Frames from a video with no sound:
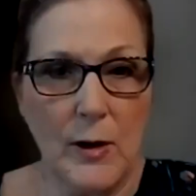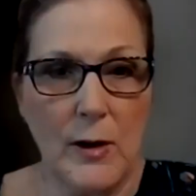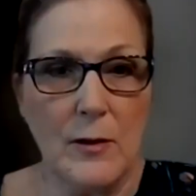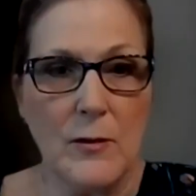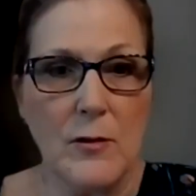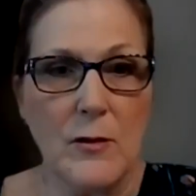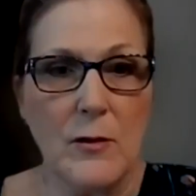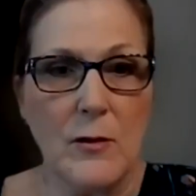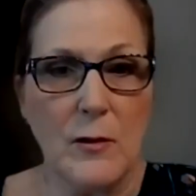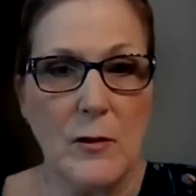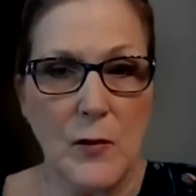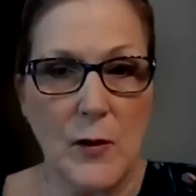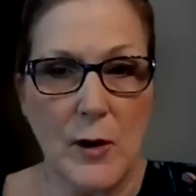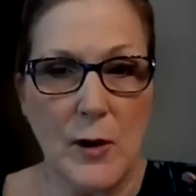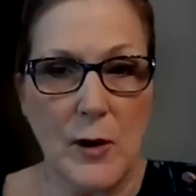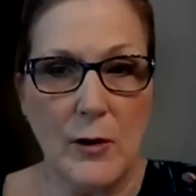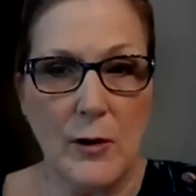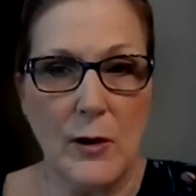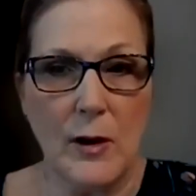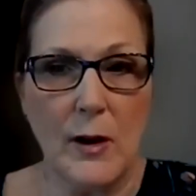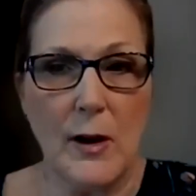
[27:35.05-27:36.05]
is
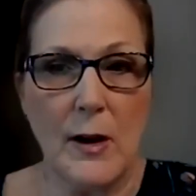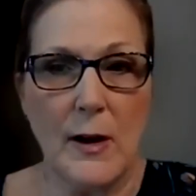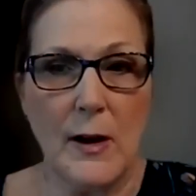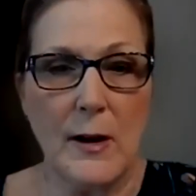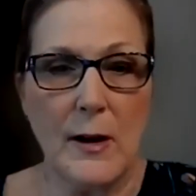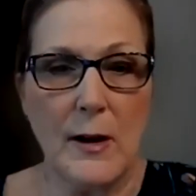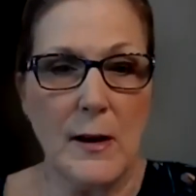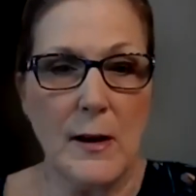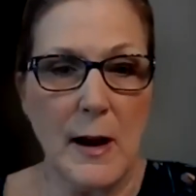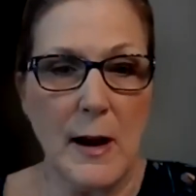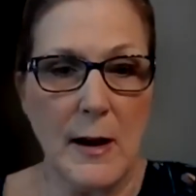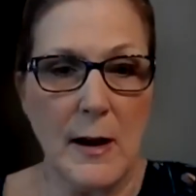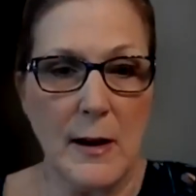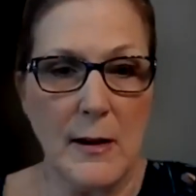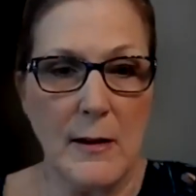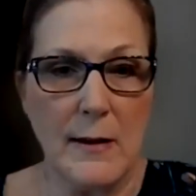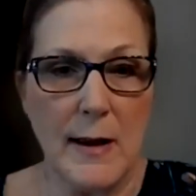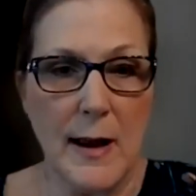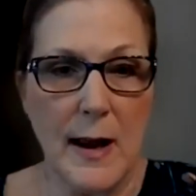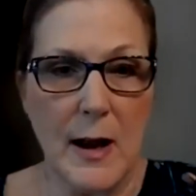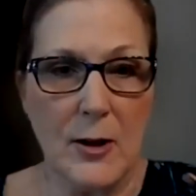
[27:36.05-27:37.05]
there okay. and it and
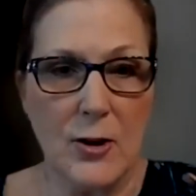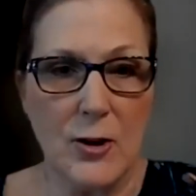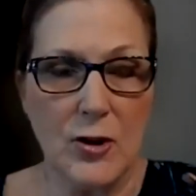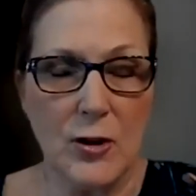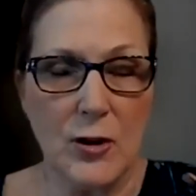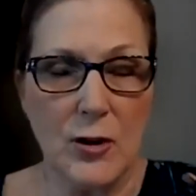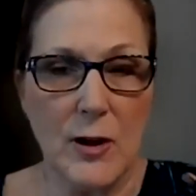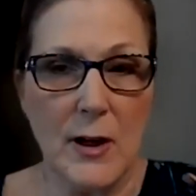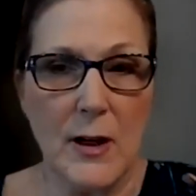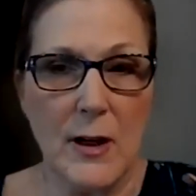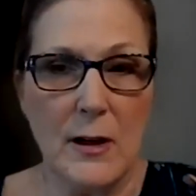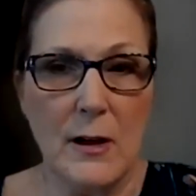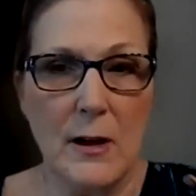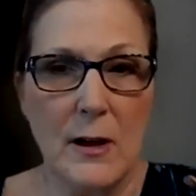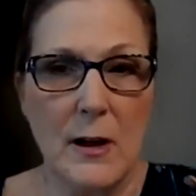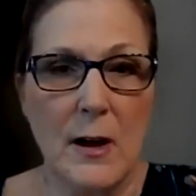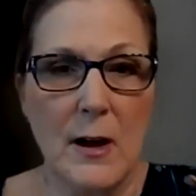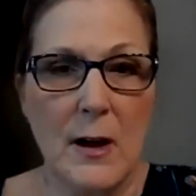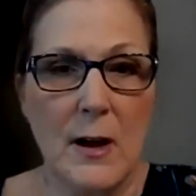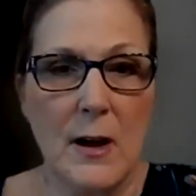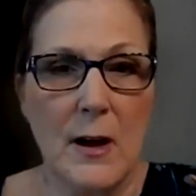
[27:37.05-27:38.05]
it's actually
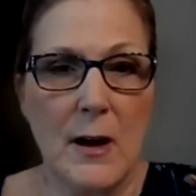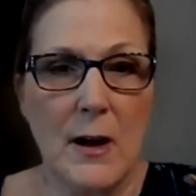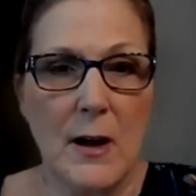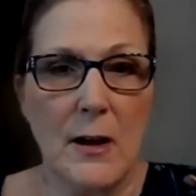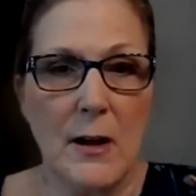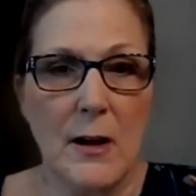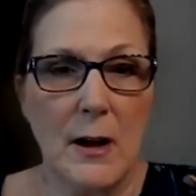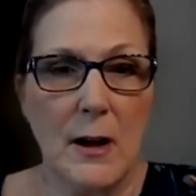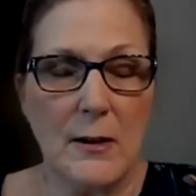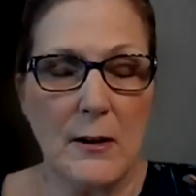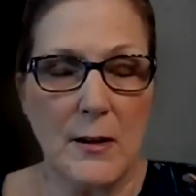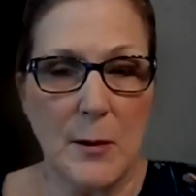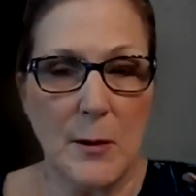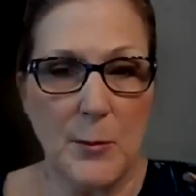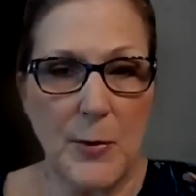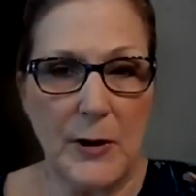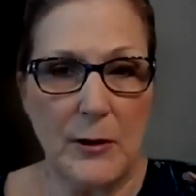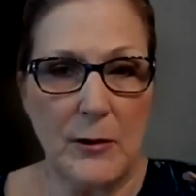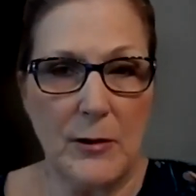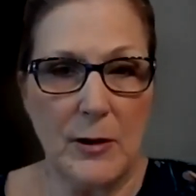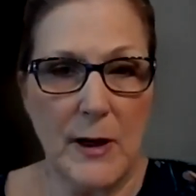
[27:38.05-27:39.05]

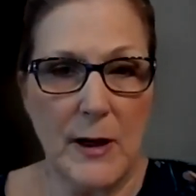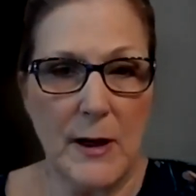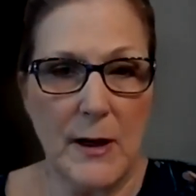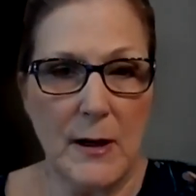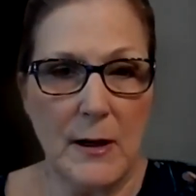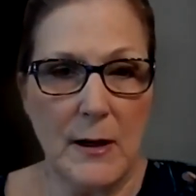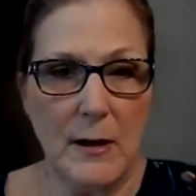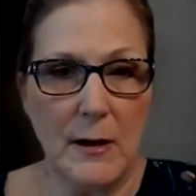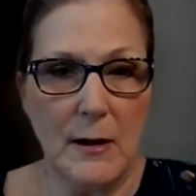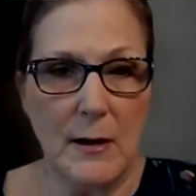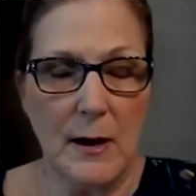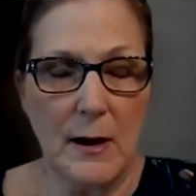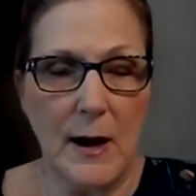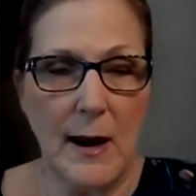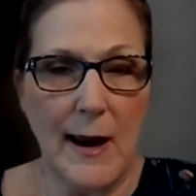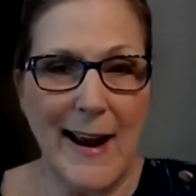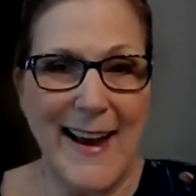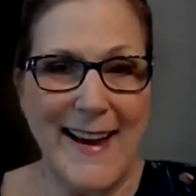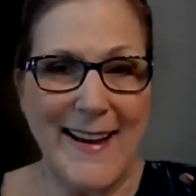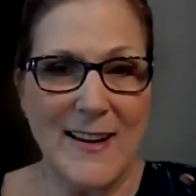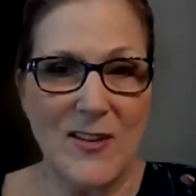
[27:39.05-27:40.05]
typically
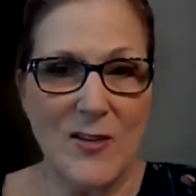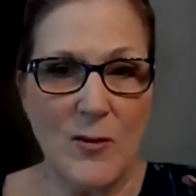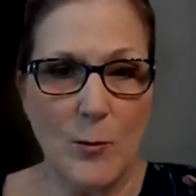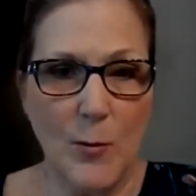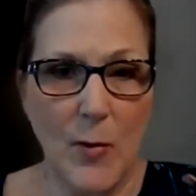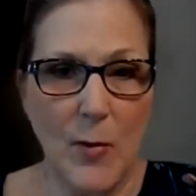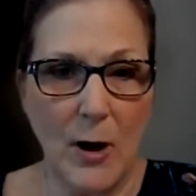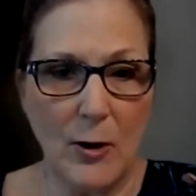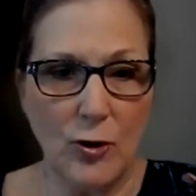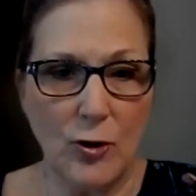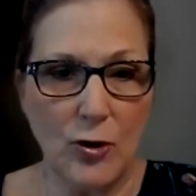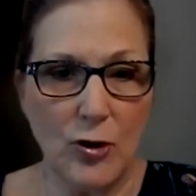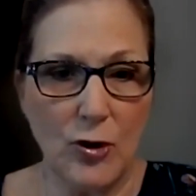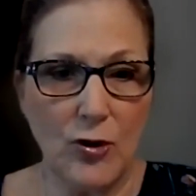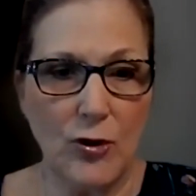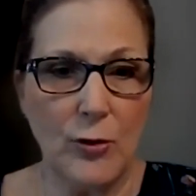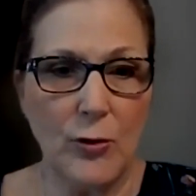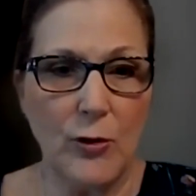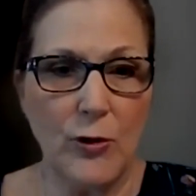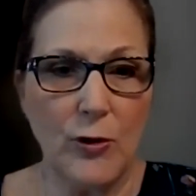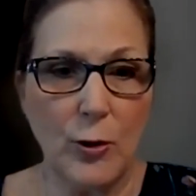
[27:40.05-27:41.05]
as much as
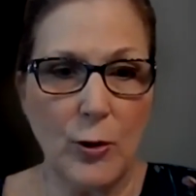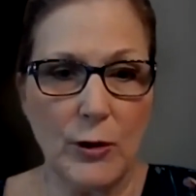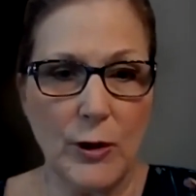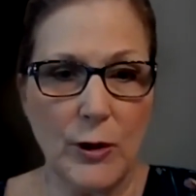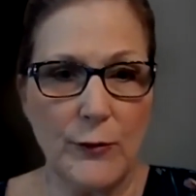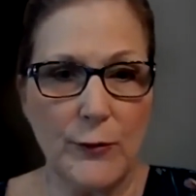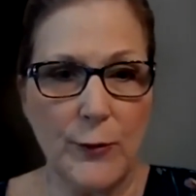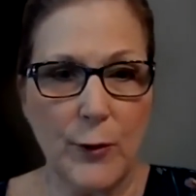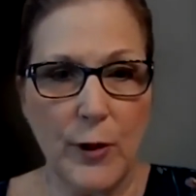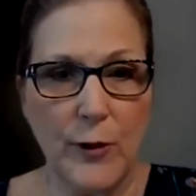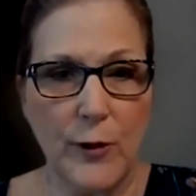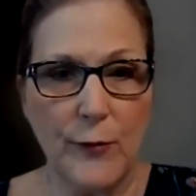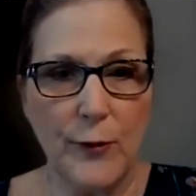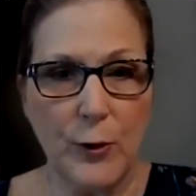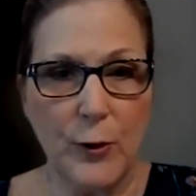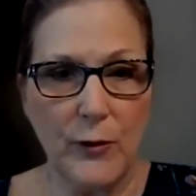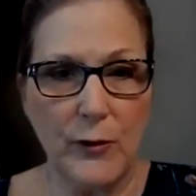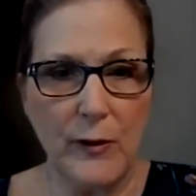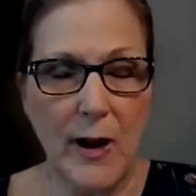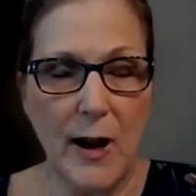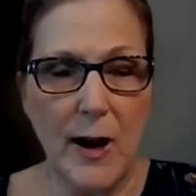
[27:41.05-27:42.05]
you sold it for the
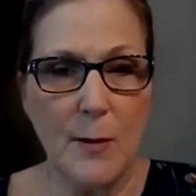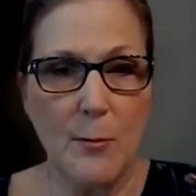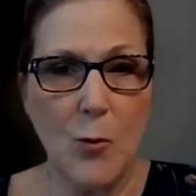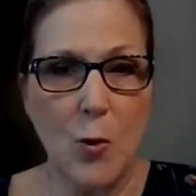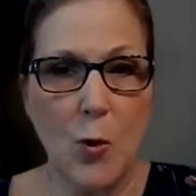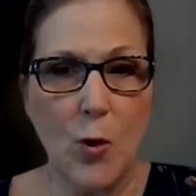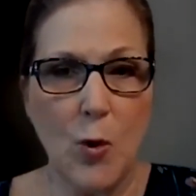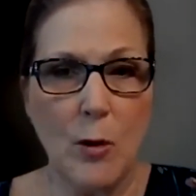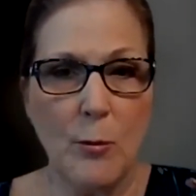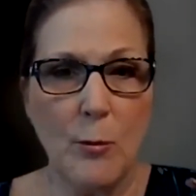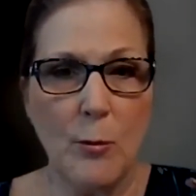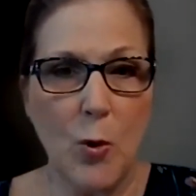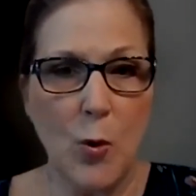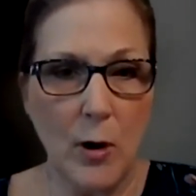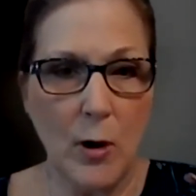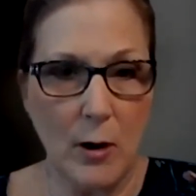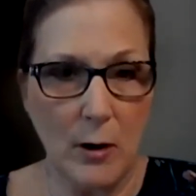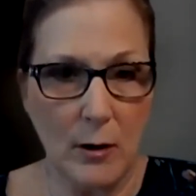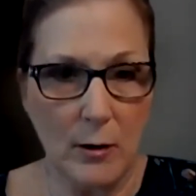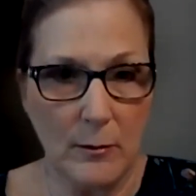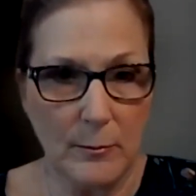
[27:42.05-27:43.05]
first time or
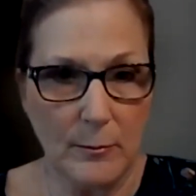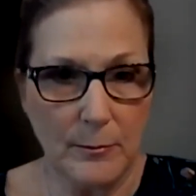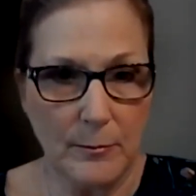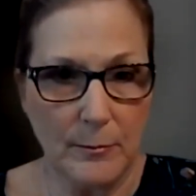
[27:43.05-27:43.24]
more.